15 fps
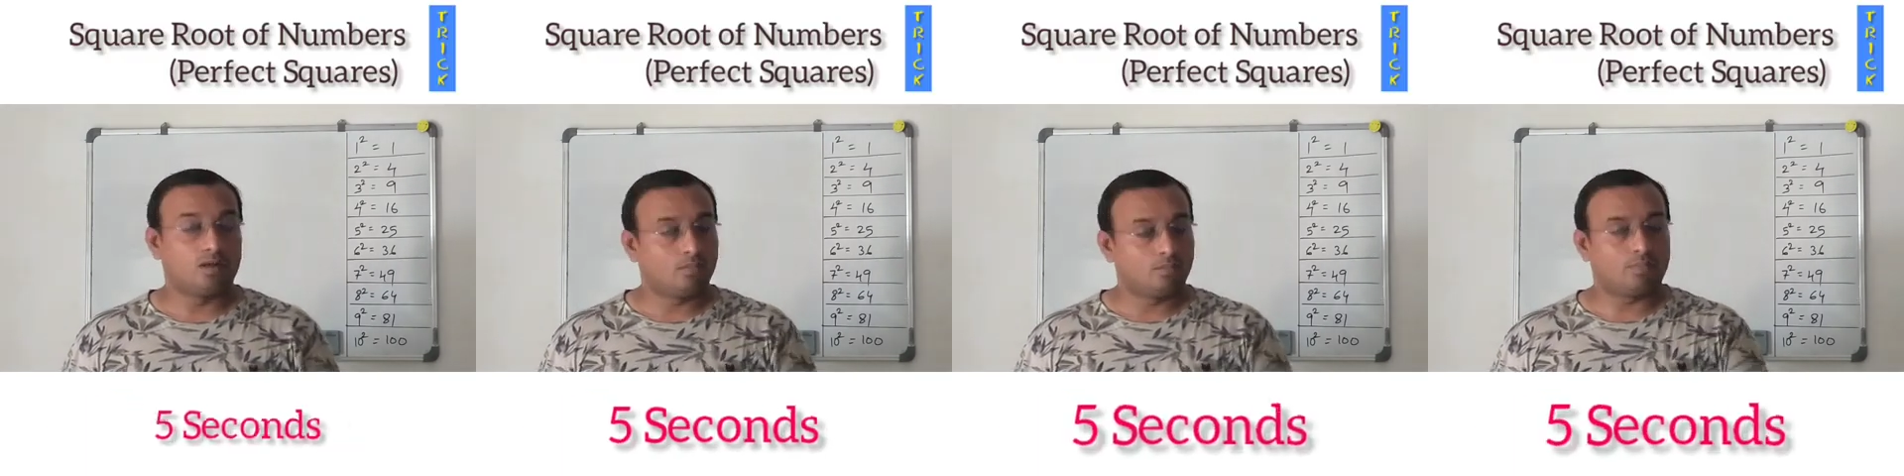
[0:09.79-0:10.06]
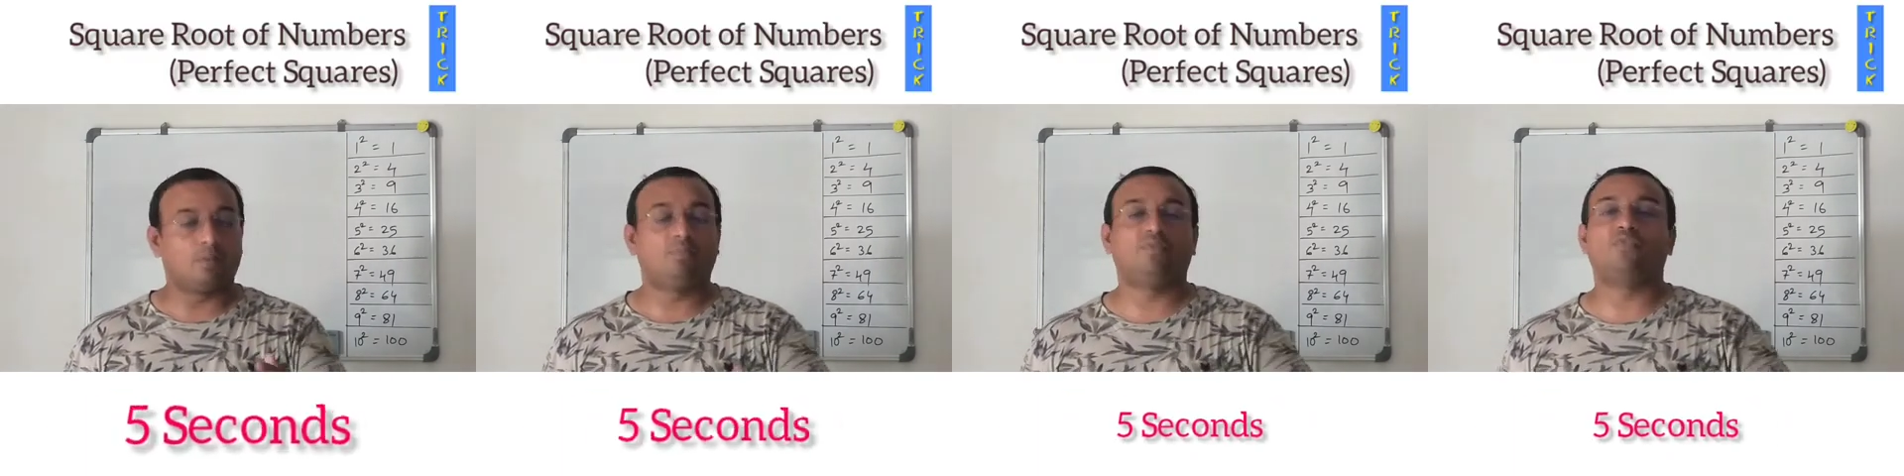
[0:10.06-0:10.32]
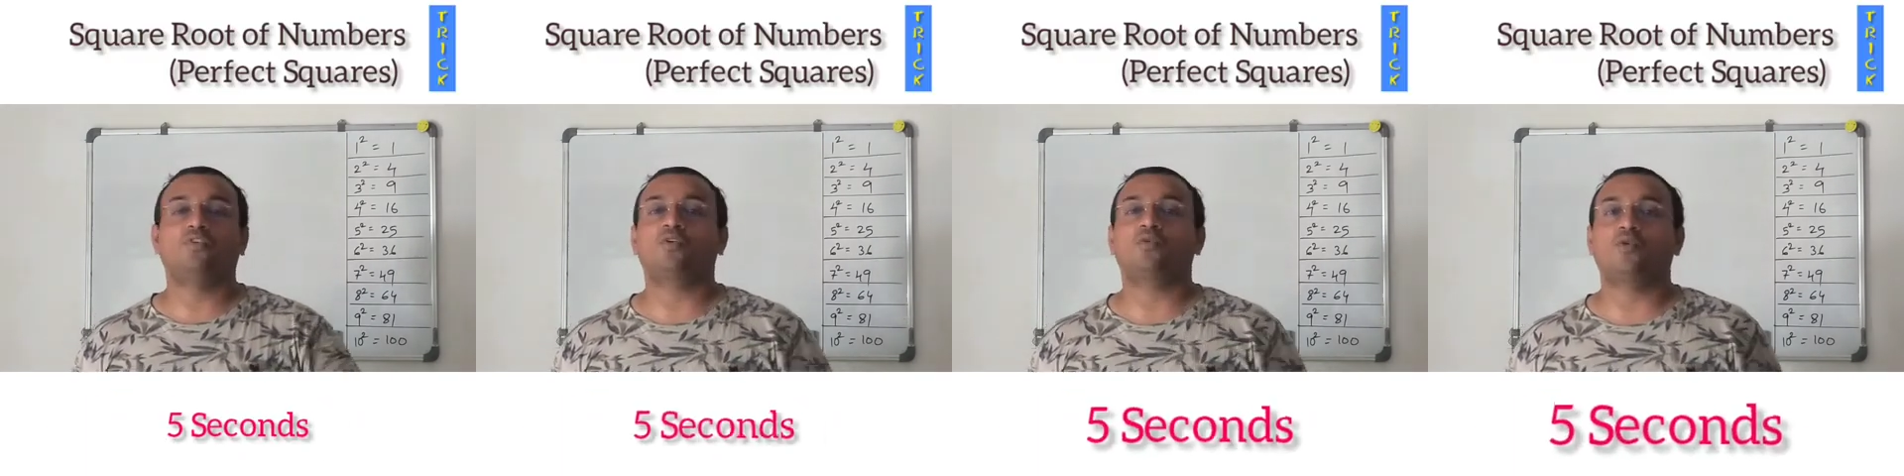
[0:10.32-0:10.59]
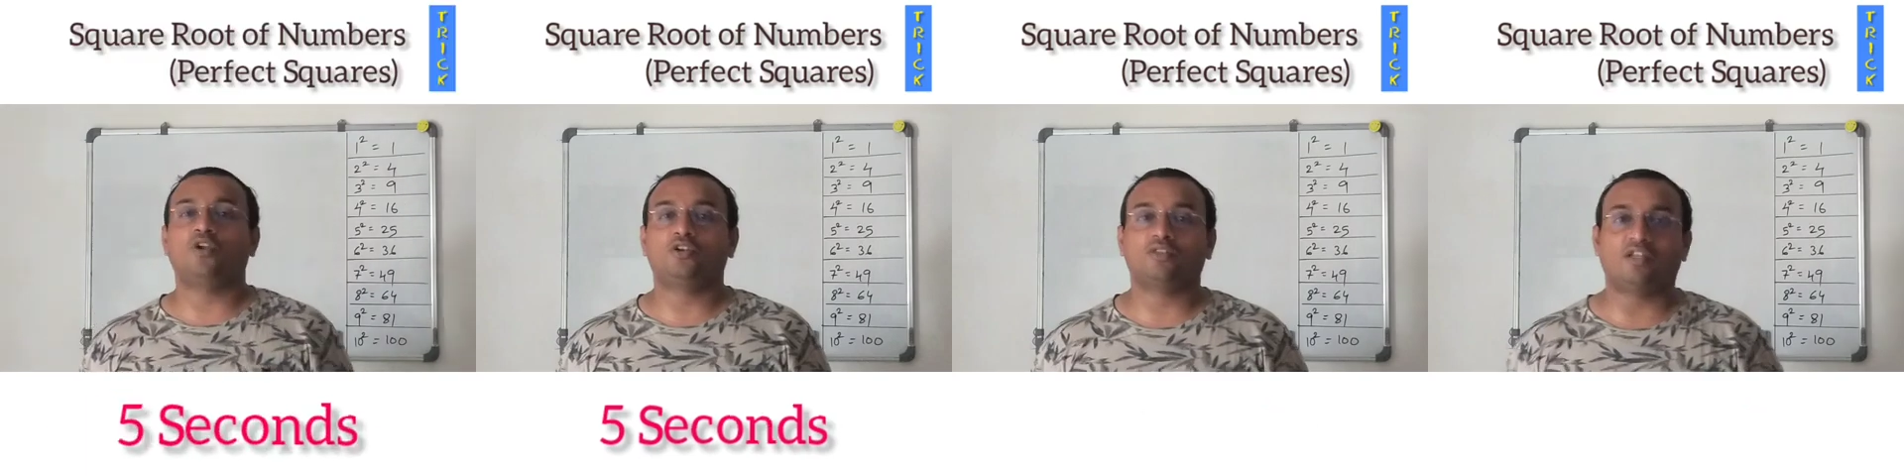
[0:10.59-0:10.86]
But before
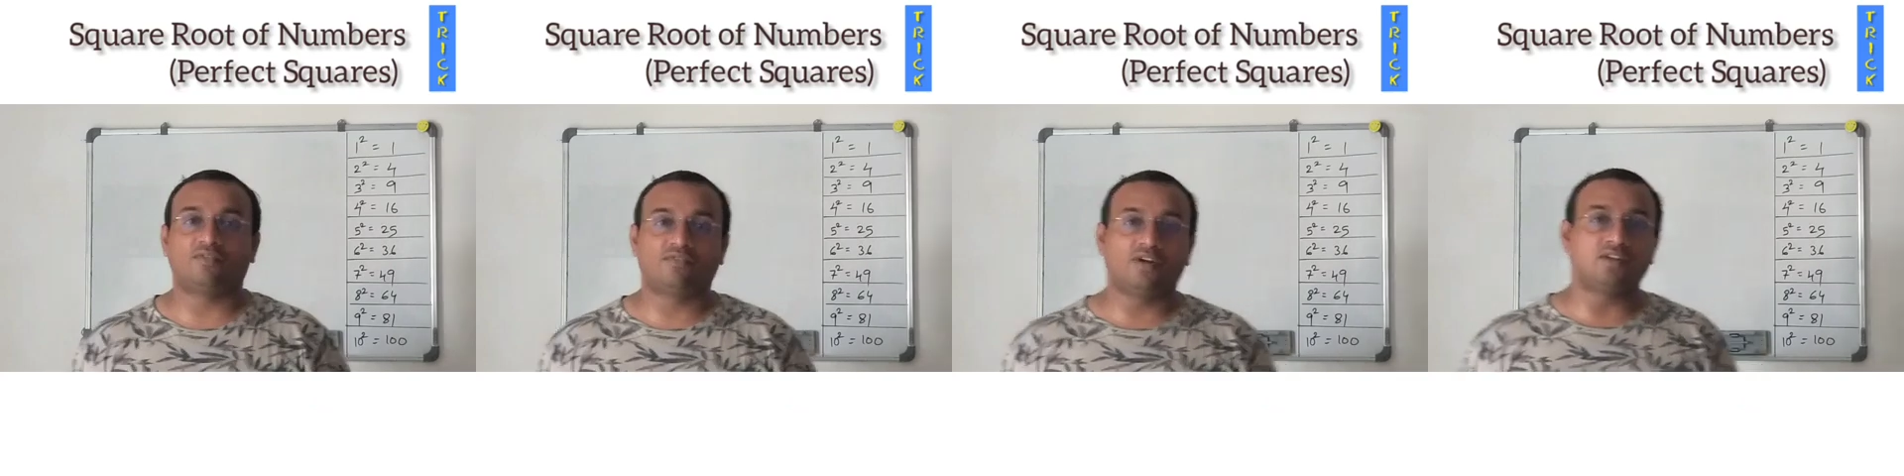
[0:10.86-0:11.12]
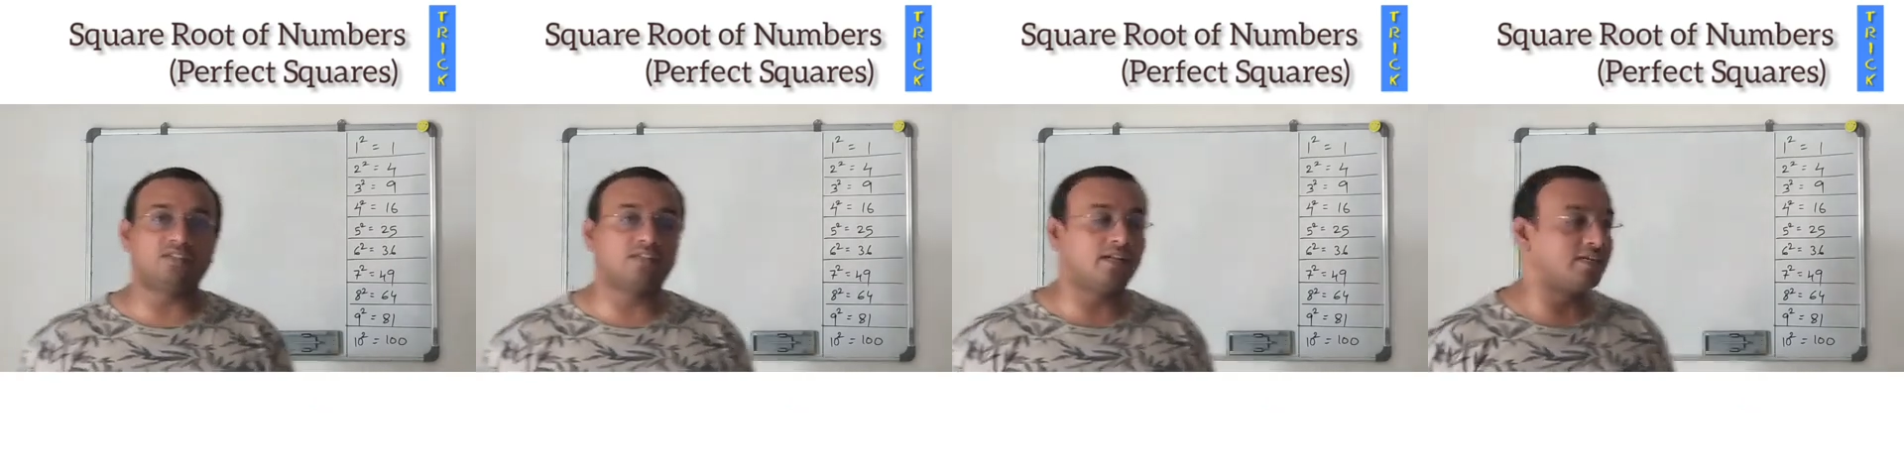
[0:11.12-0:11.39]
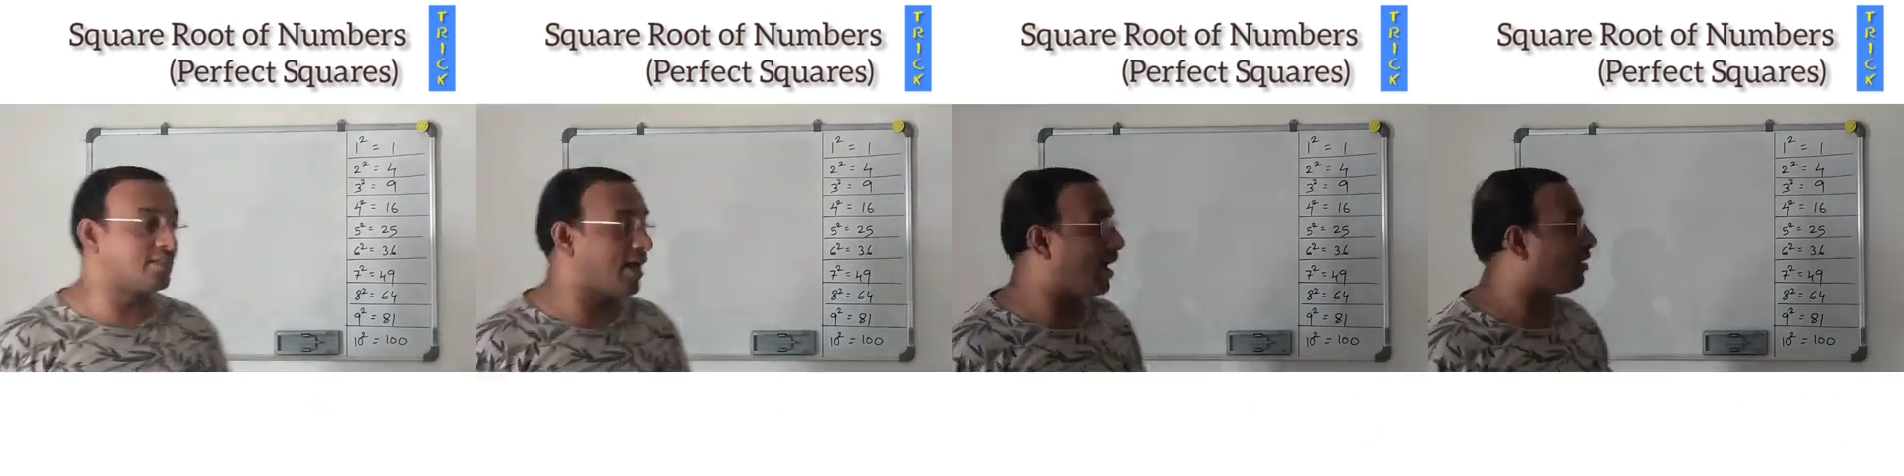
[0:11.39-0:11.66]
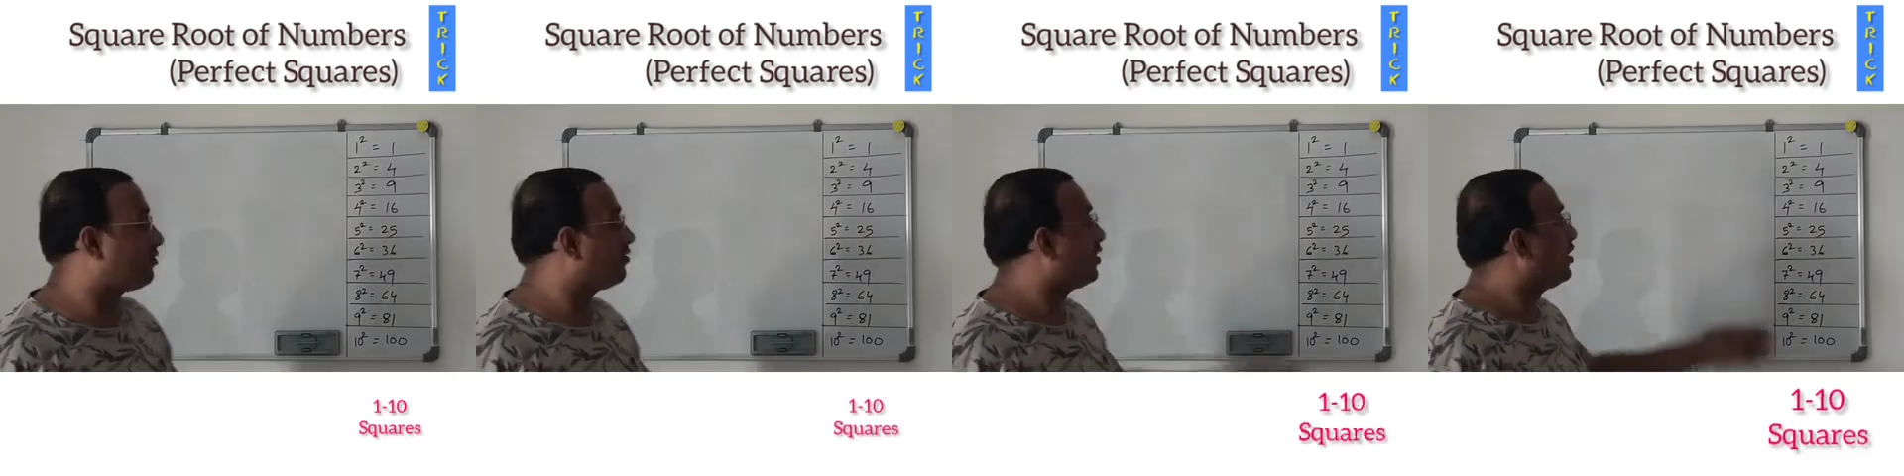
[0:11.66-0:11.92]
going to that friends, let's
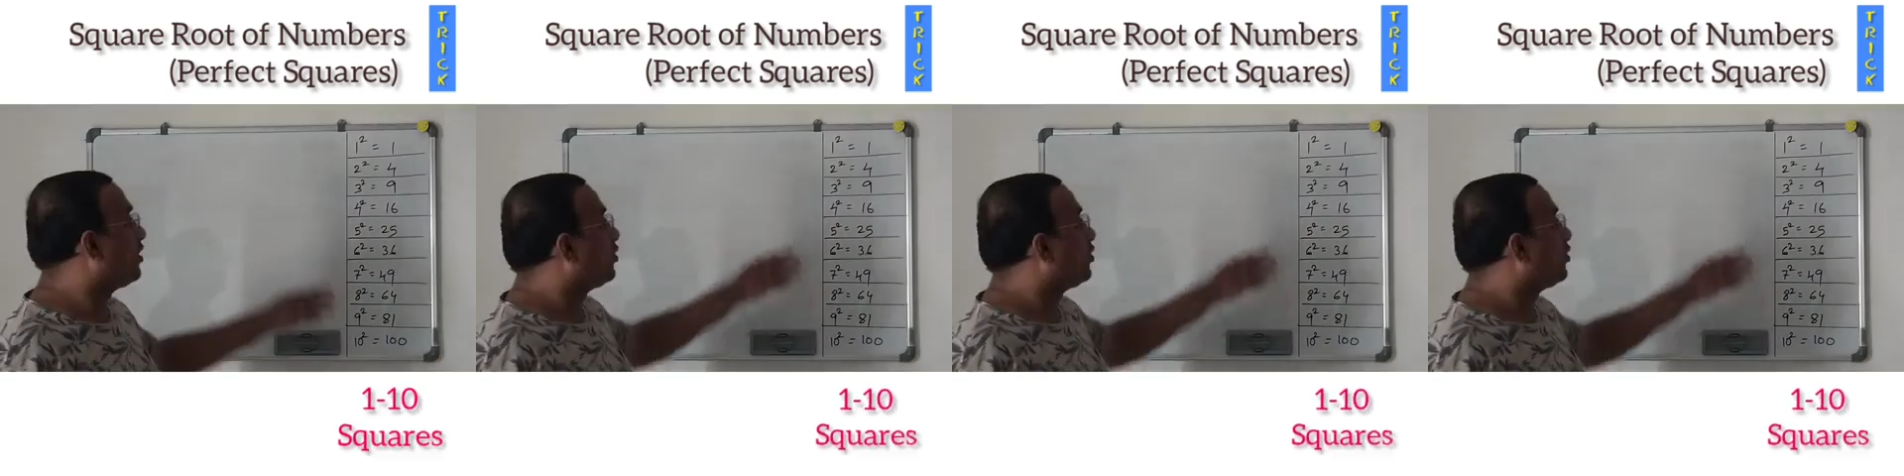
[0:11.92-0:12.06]
have